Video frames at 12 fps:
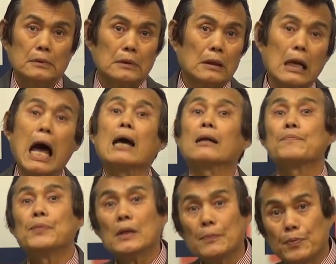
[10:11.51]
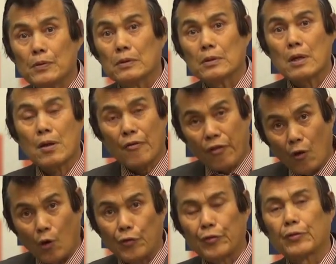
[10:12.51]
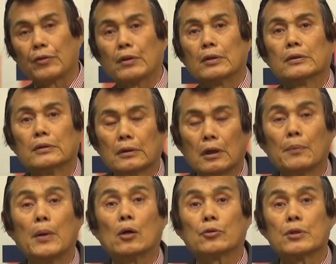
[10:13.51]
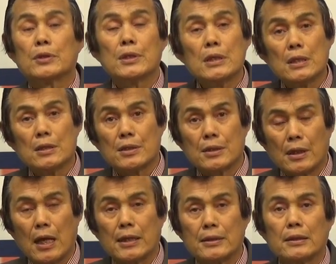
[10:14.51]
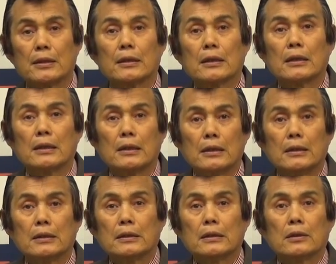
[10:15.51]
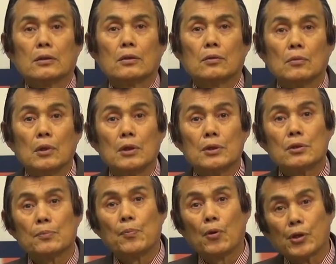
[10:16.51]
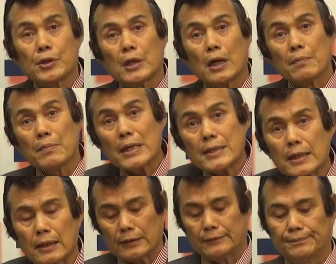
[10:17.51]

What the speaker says: lot of people thought about Jesus Christ was a political messiah.